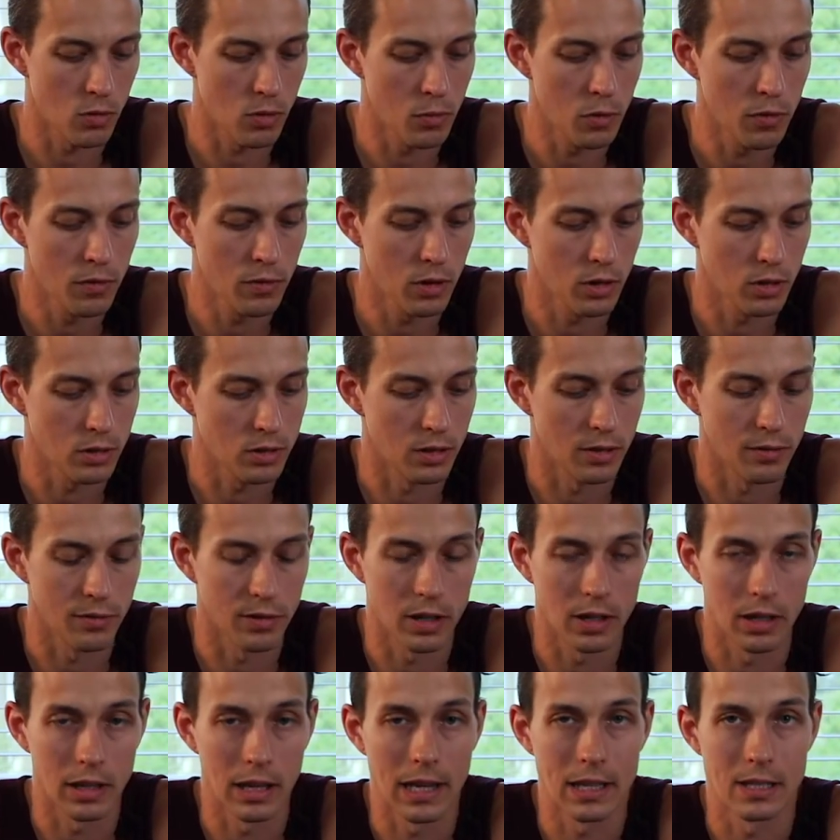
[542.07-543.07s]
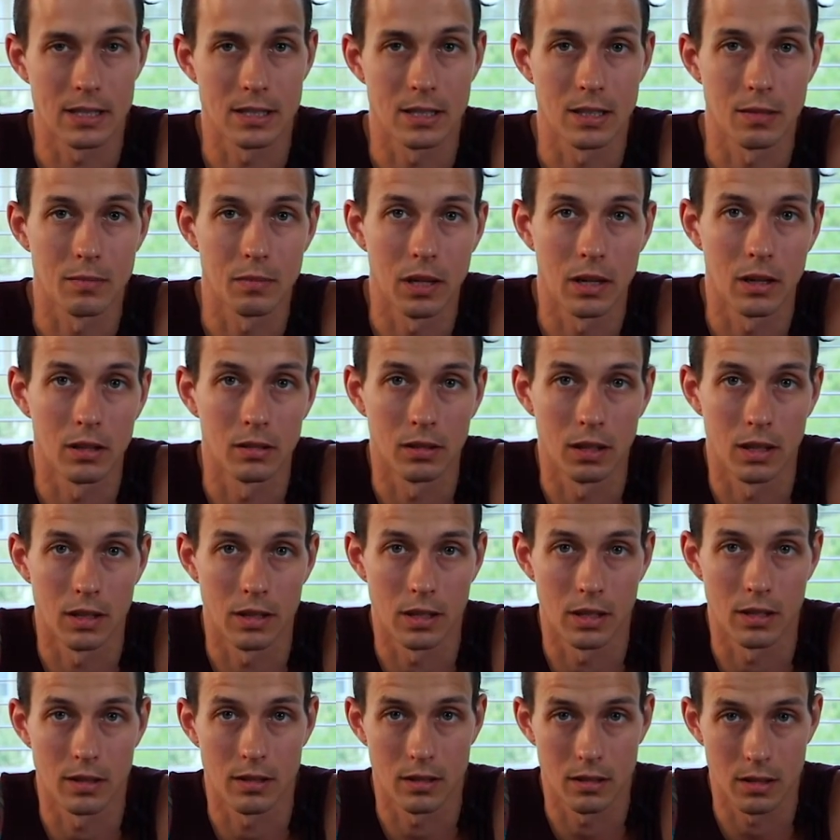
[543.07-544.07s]
we're moving on to the very last steep now. I
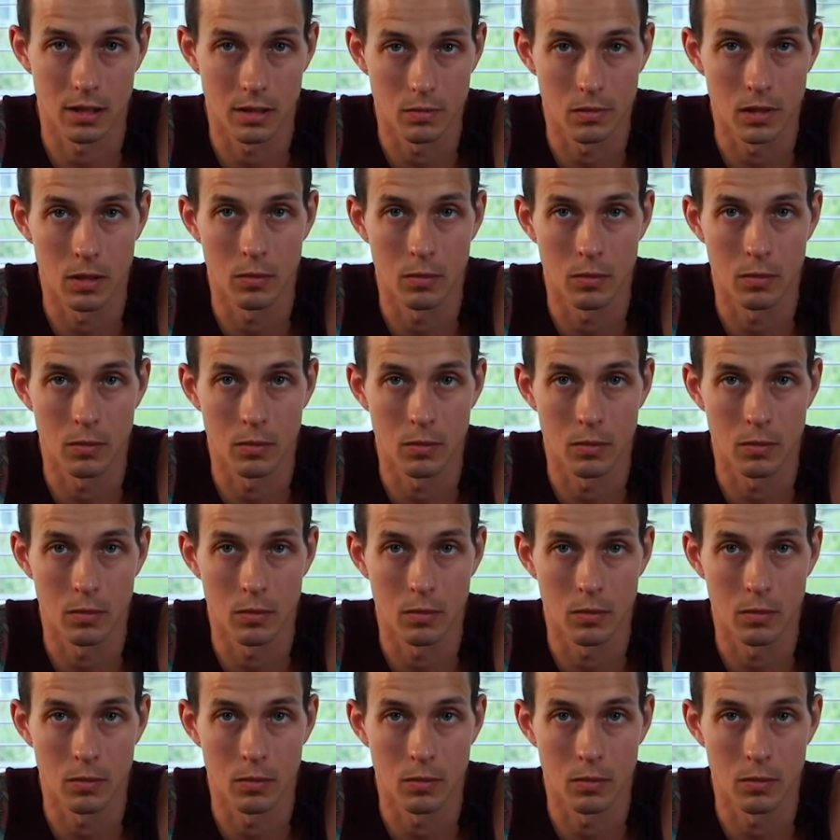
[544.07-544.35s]
think it's steep